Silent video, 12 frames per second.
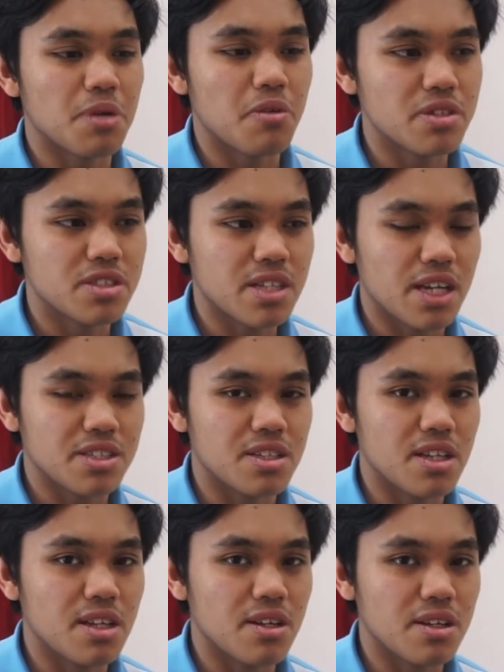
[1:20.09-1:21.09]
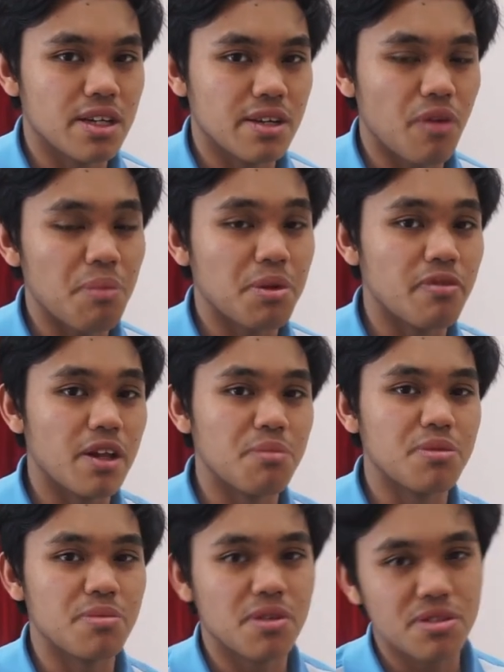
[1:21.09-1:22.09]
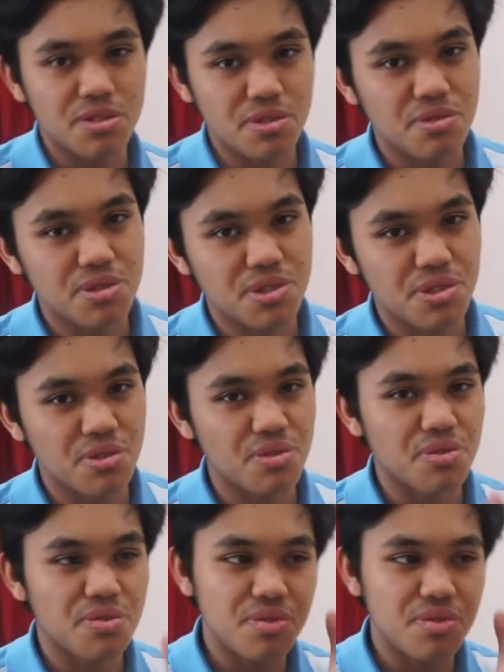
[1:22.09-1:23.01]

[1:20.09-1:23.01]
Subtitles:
I was actually learning web development also, so